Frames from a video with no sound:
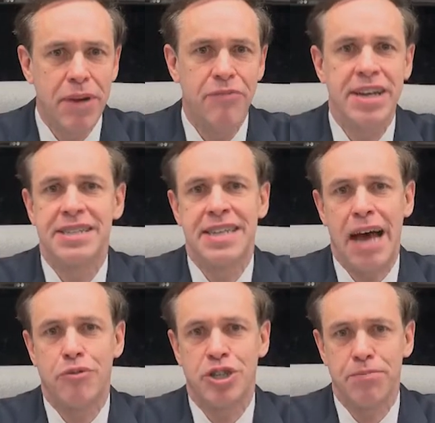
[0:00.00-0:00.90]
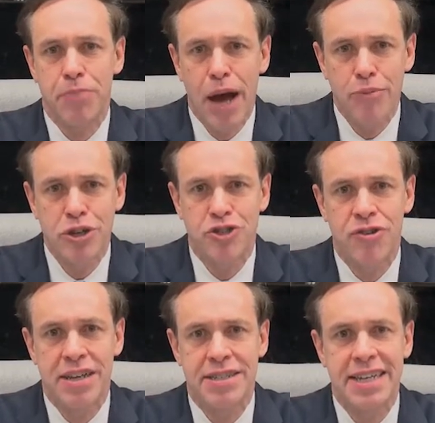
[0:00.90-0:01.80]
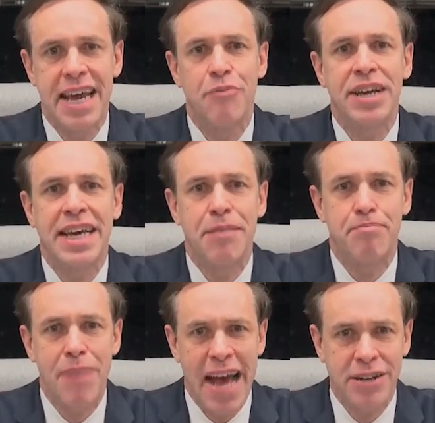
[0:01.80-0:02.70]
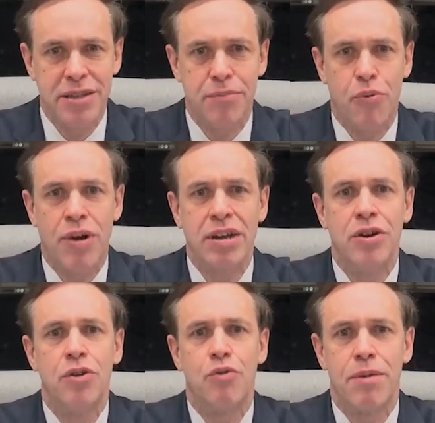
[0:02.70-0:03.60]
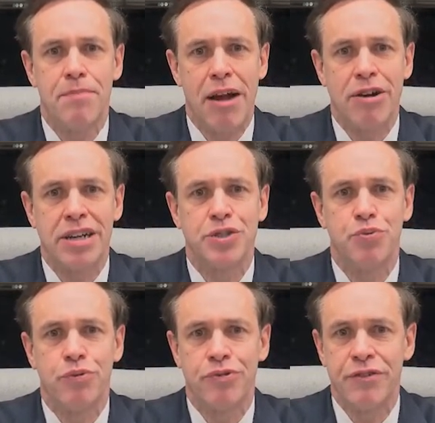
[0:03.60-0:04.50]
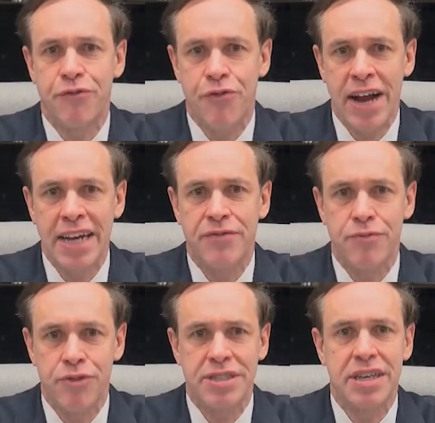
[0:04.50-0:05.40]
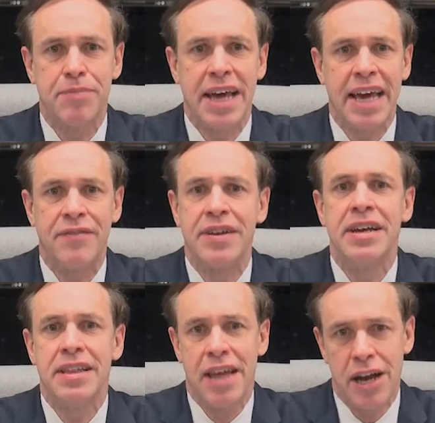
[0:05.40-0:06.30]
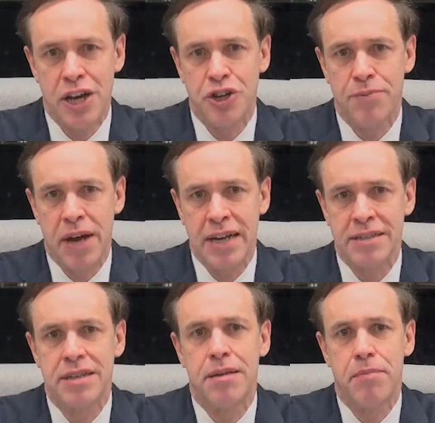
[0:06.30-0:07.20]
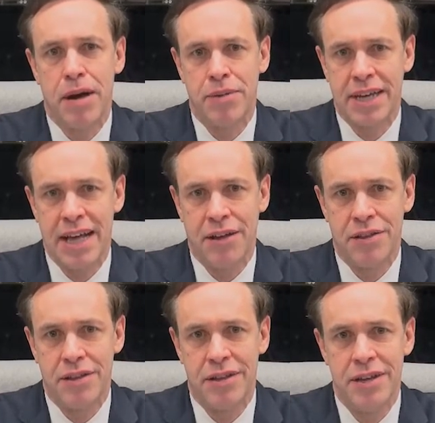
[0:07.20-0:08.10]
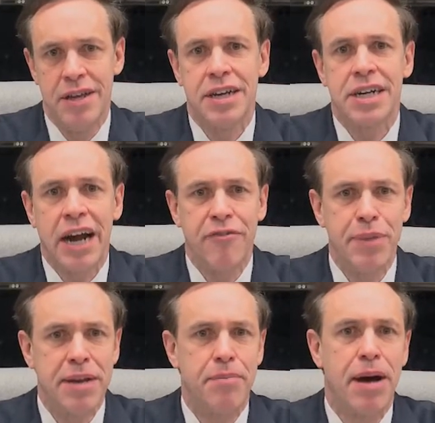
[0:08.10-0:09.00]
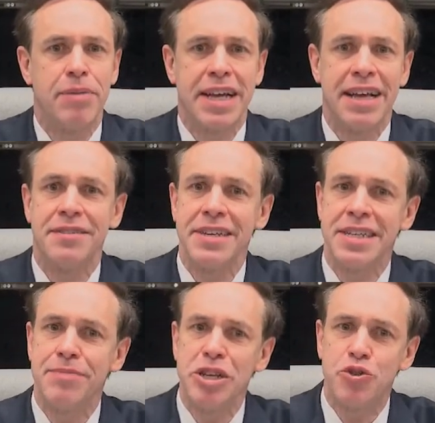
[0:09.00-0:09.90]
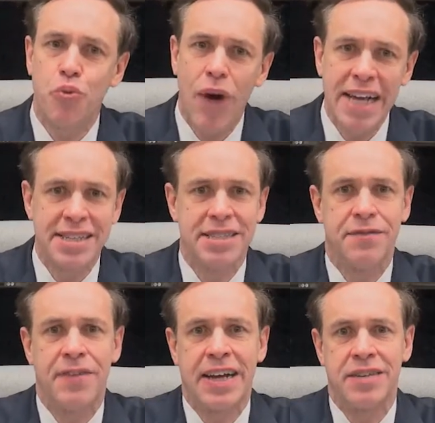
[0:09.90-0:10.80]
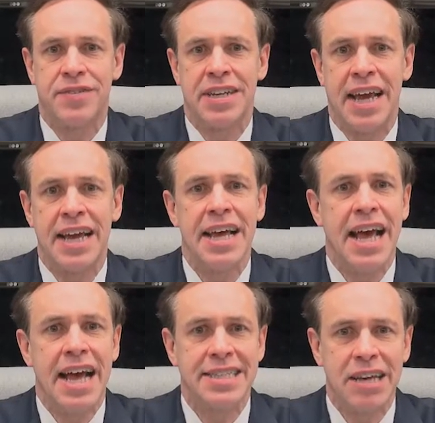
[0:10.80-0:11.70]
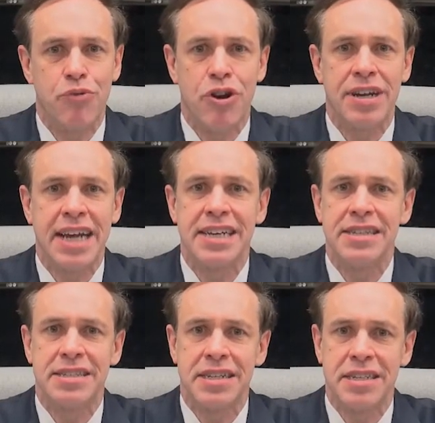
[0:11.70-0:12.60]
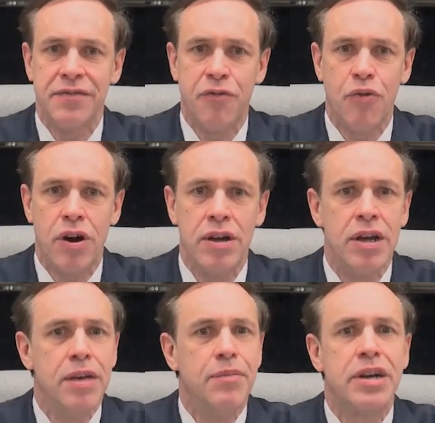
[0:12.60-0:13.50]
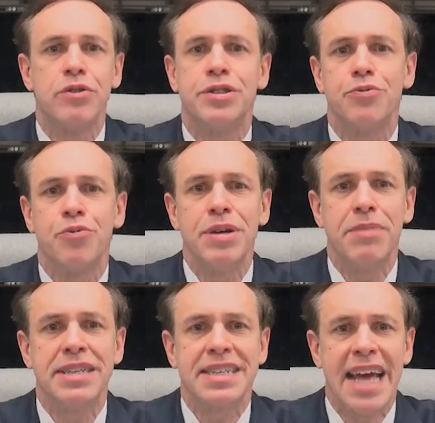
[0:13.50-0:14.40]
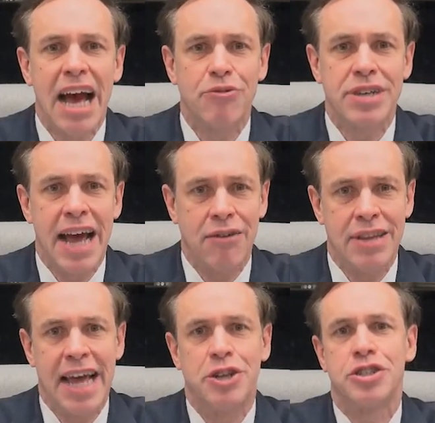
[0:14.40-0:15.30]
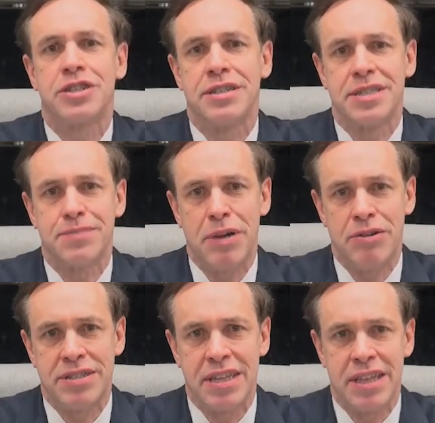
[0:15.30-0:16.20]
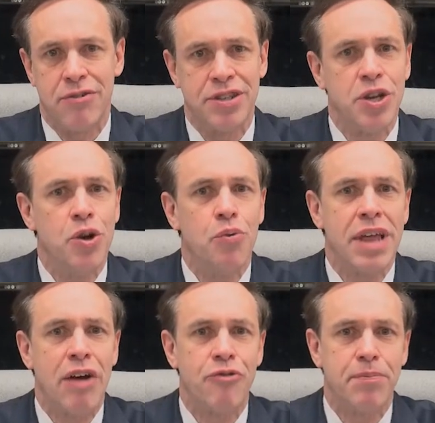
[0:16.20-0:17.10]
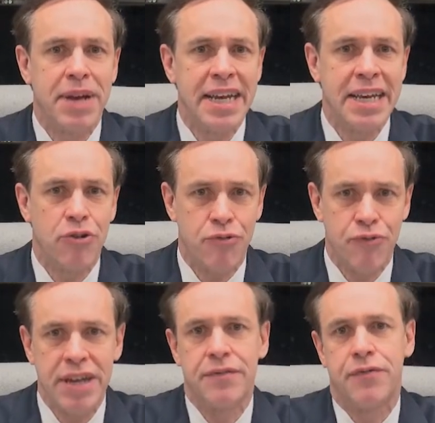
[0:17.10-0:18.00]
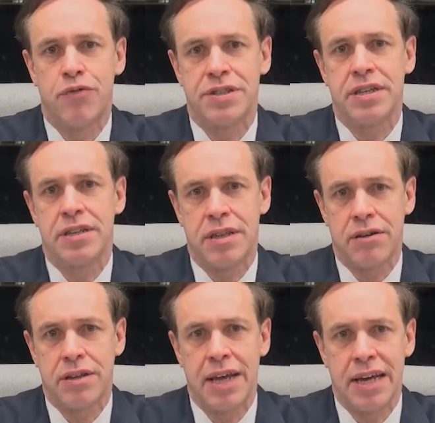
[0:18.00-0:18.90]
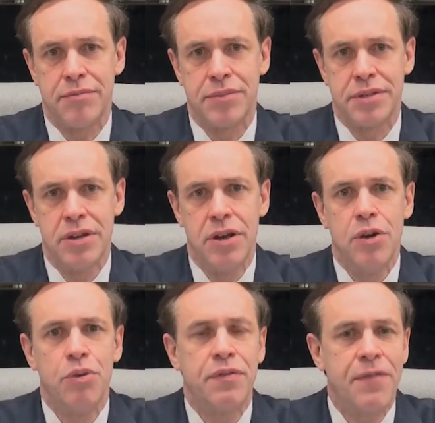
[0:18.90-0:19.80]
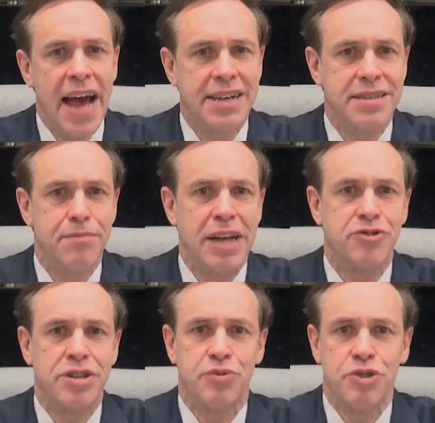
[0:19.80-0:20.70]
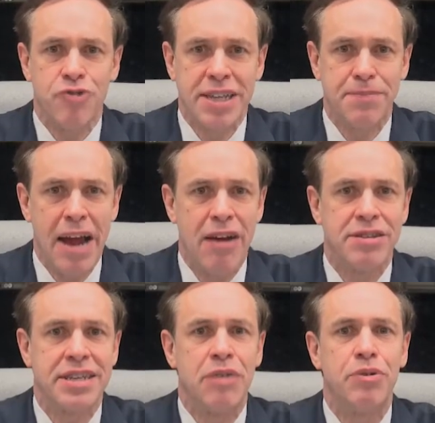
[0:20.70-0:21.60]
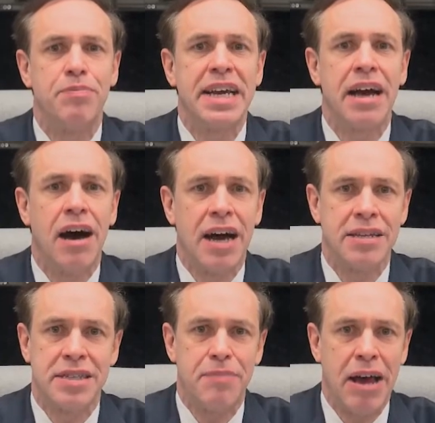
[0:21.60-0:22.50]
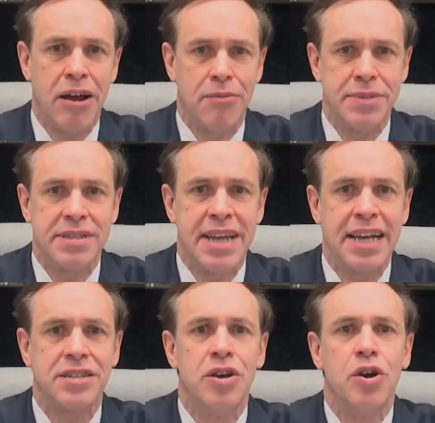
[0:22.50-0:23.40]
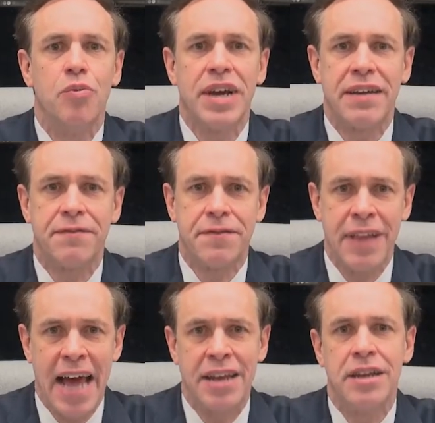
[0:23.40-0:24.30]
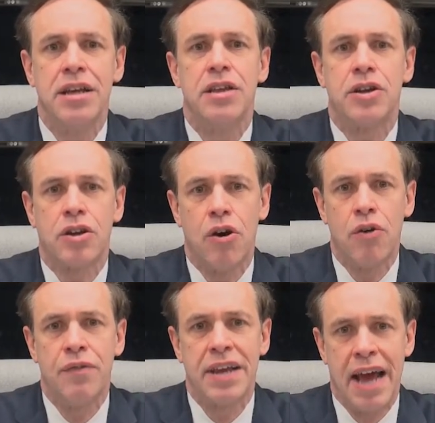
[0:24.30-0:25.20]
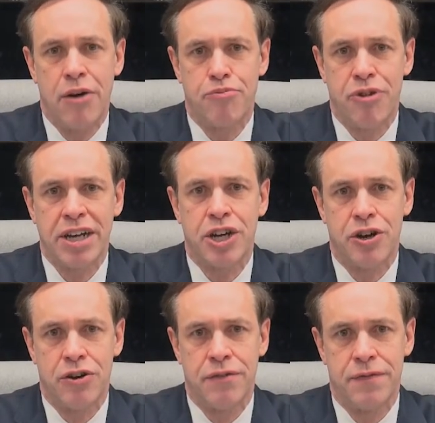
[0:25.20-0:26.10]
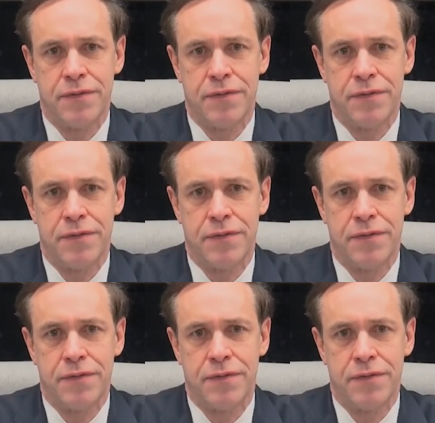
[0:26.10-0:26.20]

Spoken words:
by reestablishing public trust can we get back to the point where Americans will refrain from risky behavior that undermines public health. Government and public health need to be twice as effective today as they were in 1964 because we must counter outlandish conspiracy theories without repeating or reinforcing their claims. With facts and metrics, with transparency, and with being honest about our mistakes, we can flatten the COVID outbreak curve.